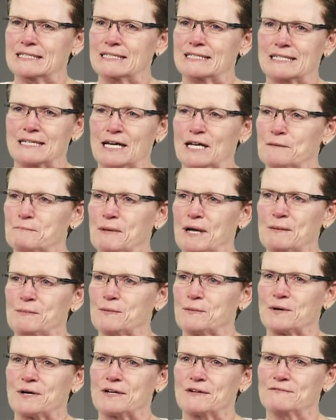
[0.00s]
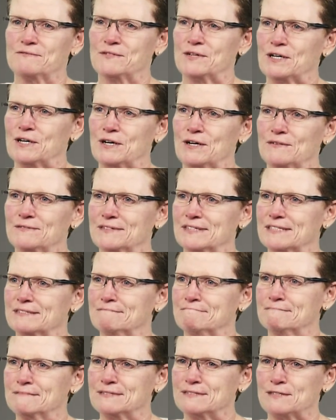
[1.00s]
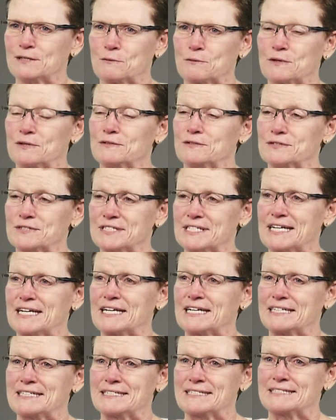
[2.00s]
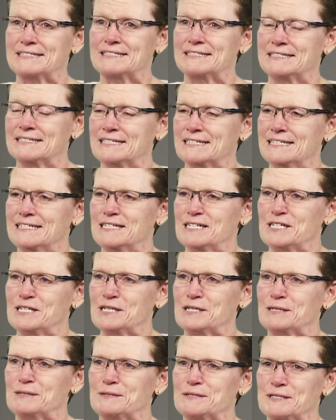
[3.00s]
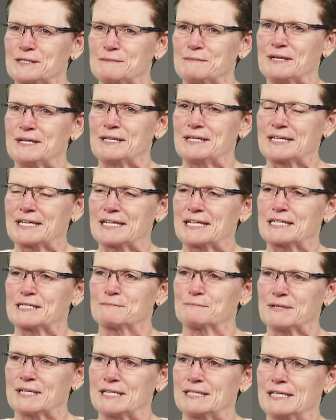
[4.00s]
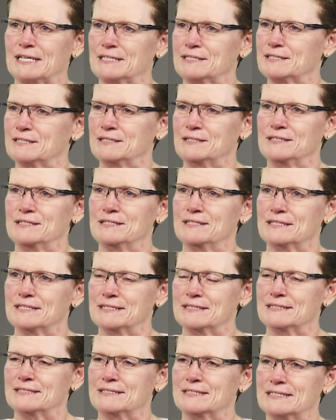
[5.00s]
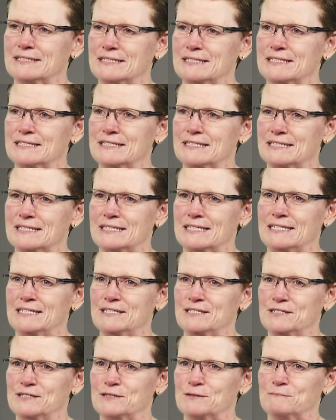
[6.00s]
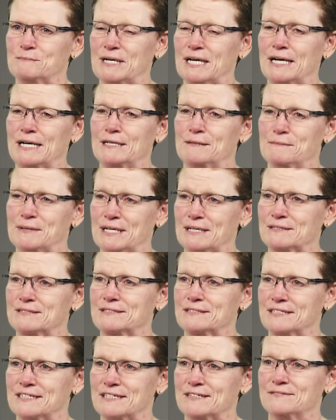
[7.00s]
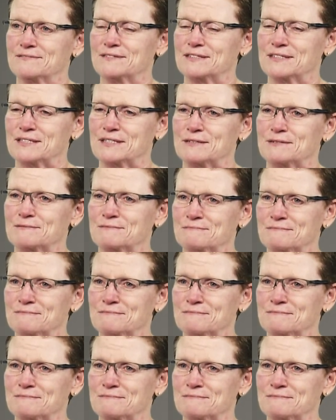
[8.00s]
a lot of paperwork involved that you don't understand and uh, somebody that can explain that to you and, and uh, ease your mind about stuff, you know,